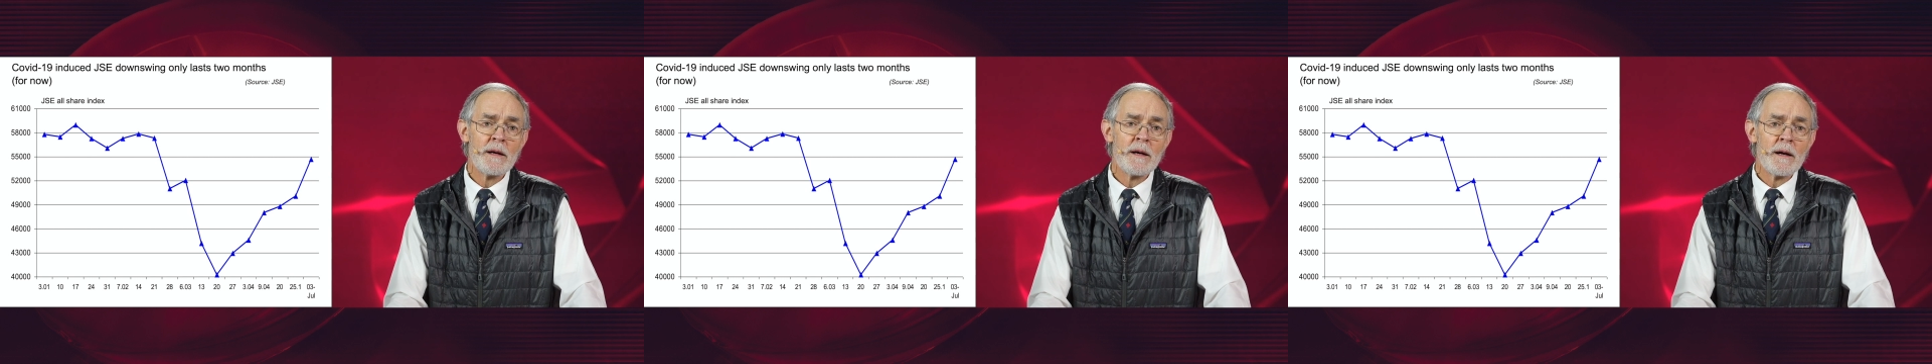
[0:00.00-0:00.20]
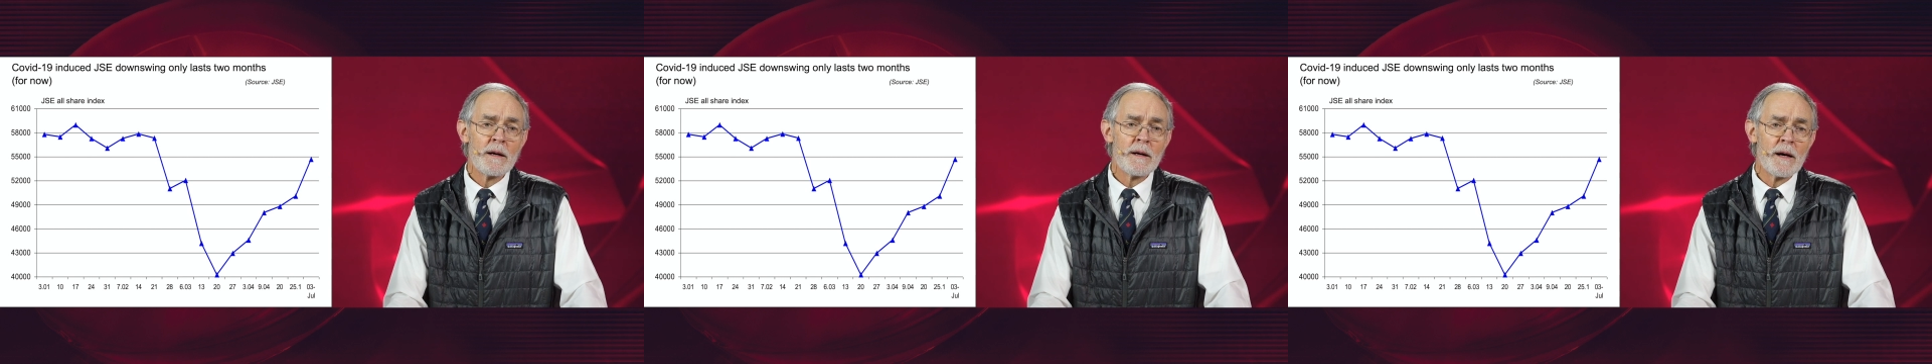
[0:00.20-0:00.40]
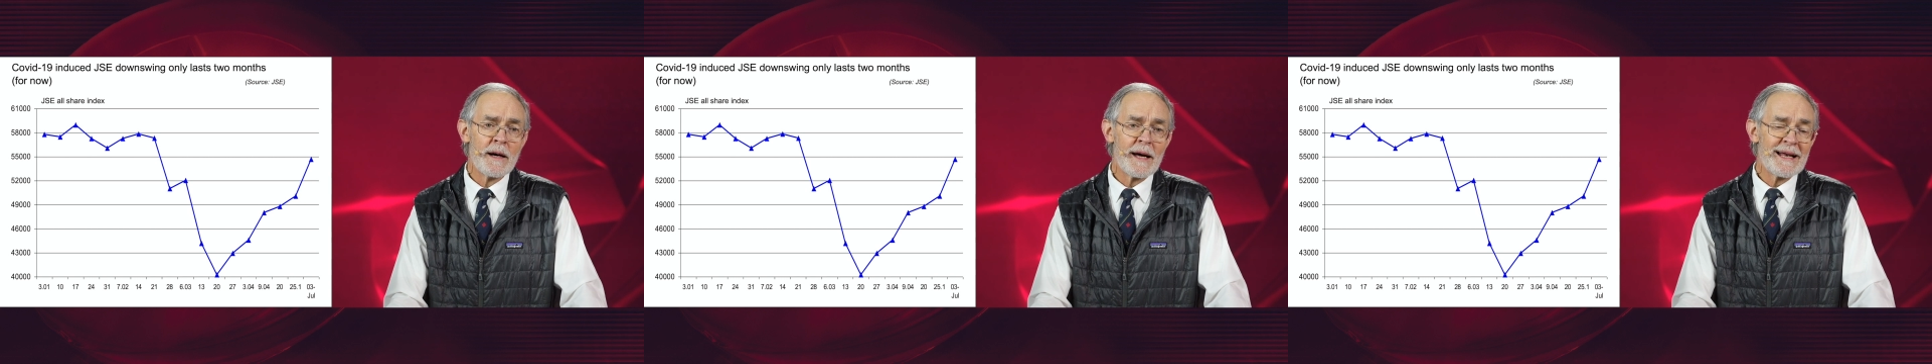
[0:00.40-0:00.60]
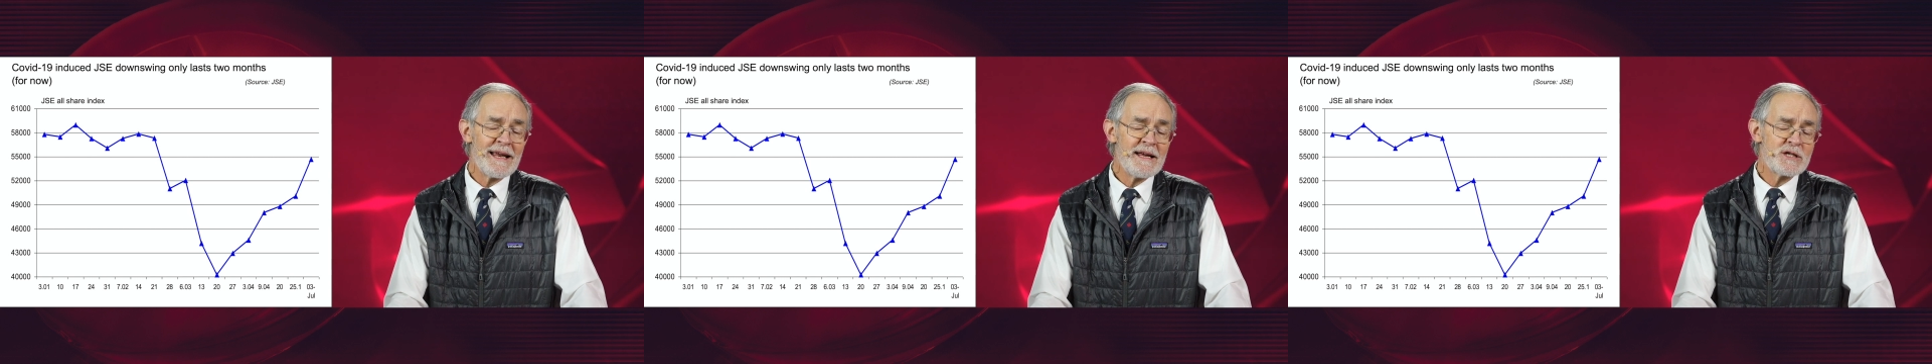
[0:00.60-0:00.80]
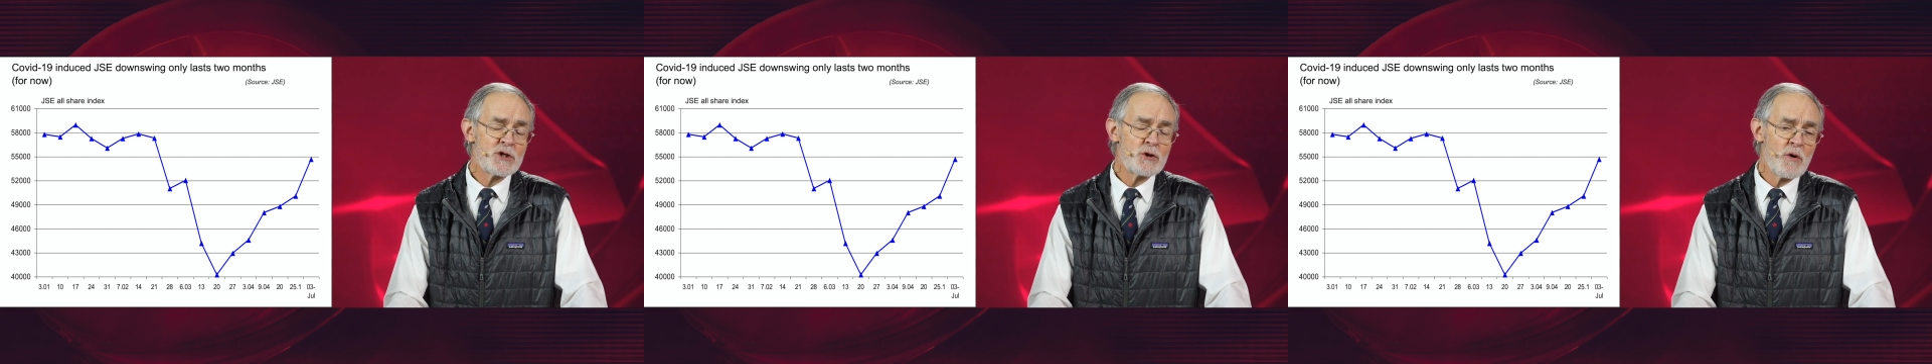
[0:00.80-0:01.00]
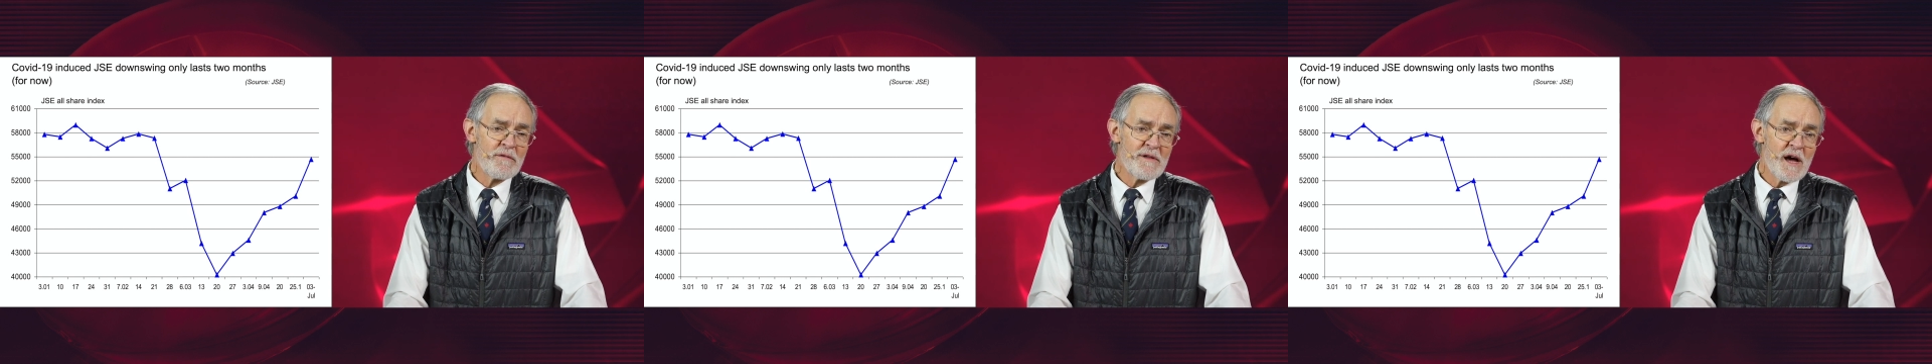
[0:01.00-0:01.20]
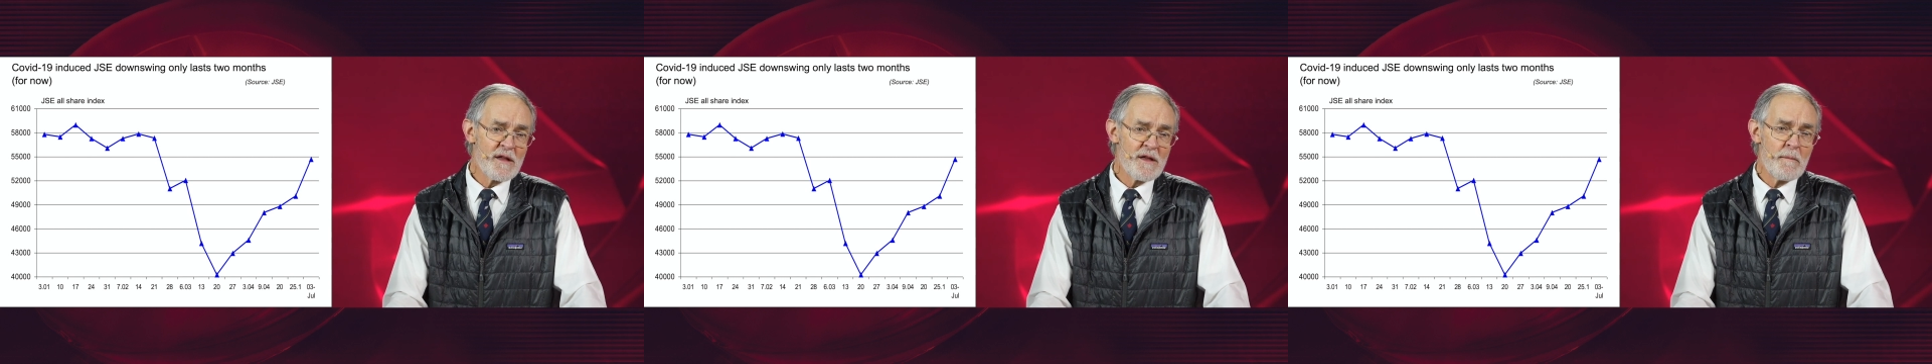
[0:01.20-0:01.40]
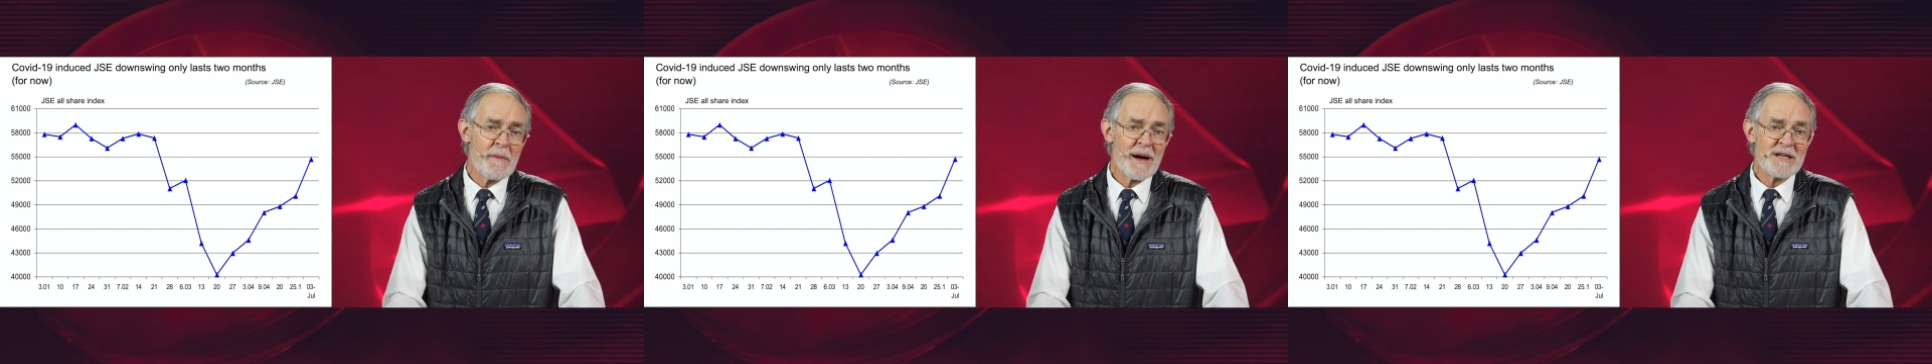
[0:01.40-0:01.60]
At least two of the
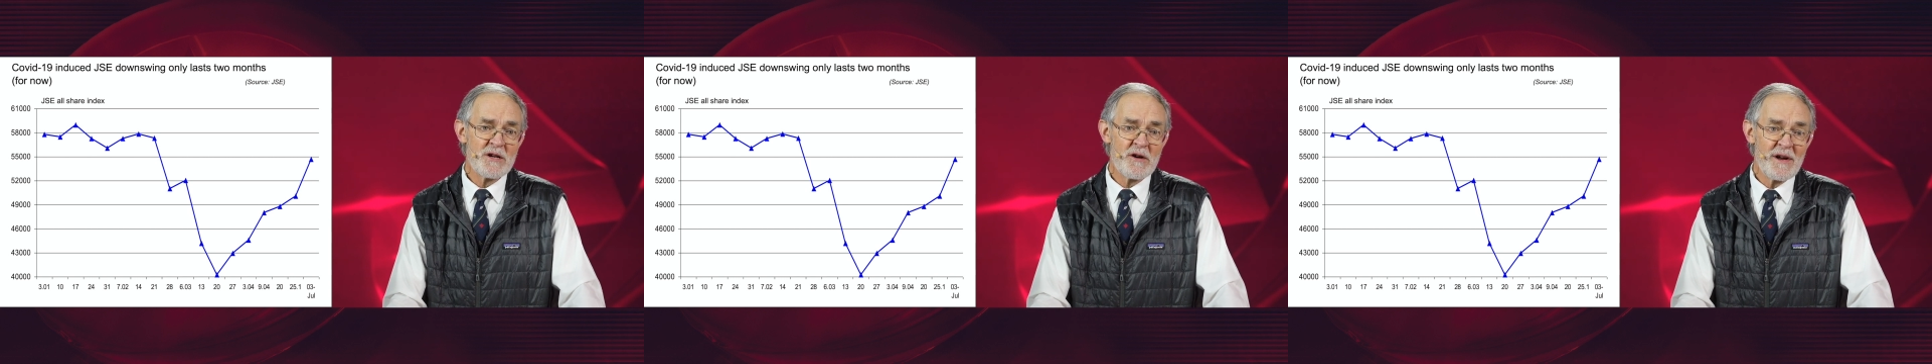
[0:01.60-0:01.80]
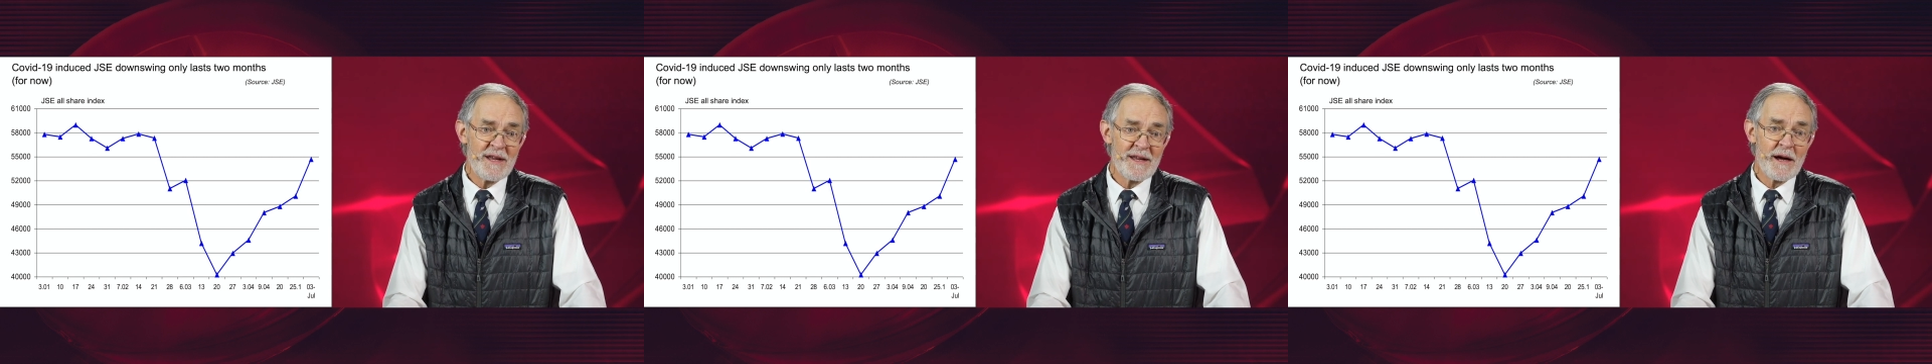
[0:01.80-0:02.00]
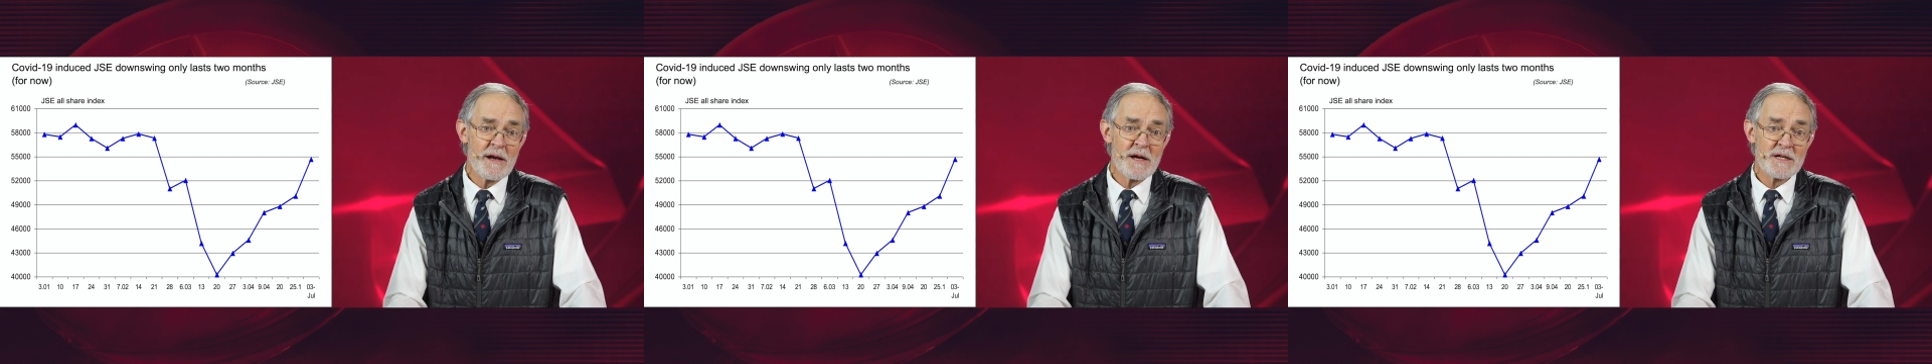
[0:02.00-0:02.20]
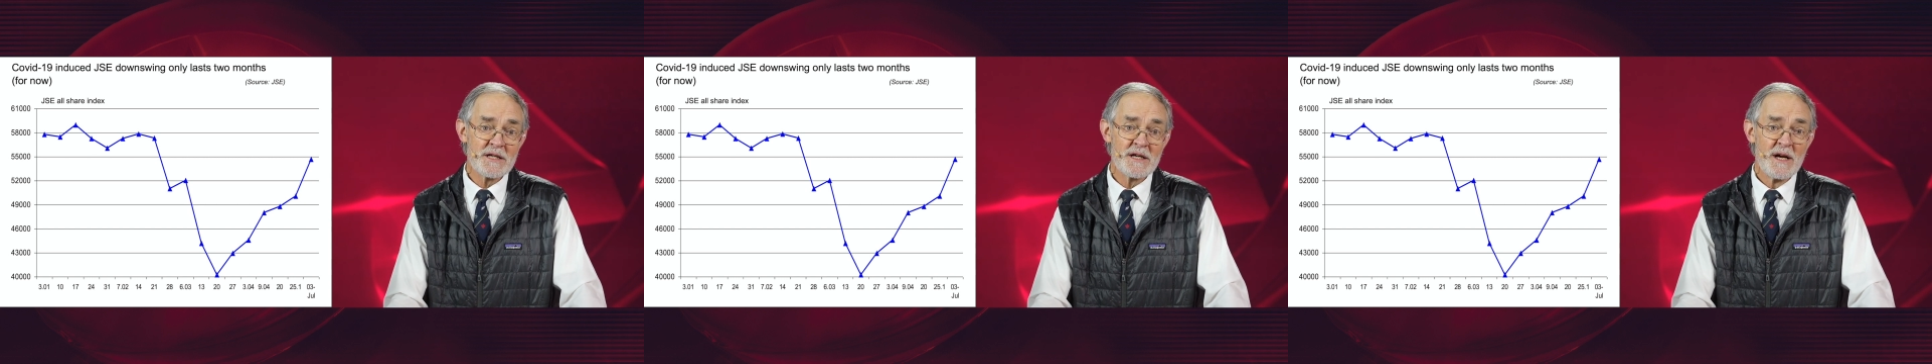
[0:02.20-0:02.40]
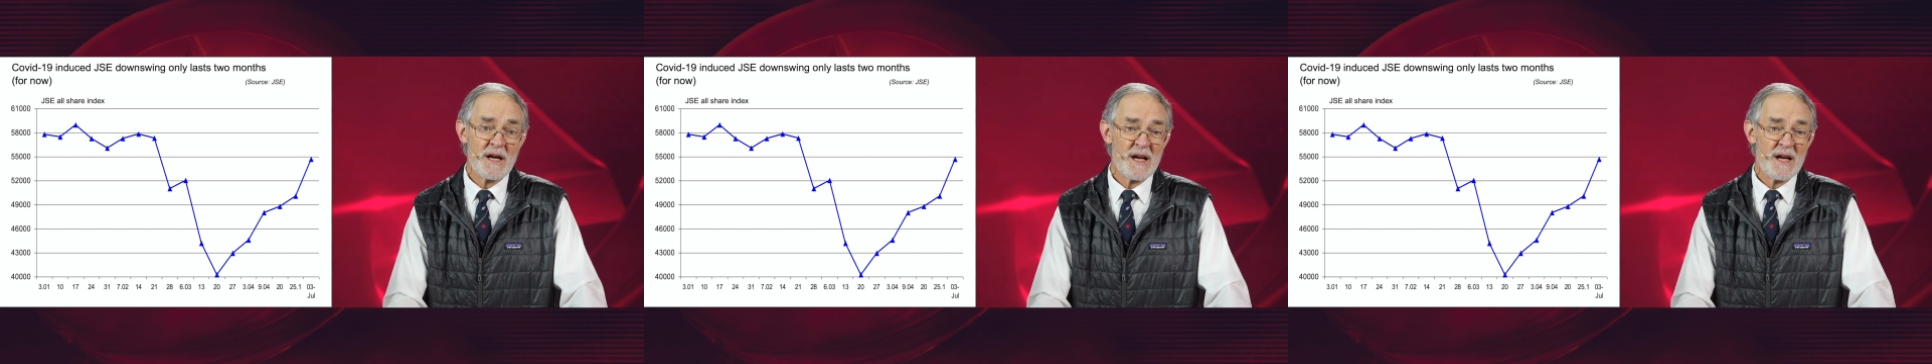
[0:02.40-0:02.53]
other major retailers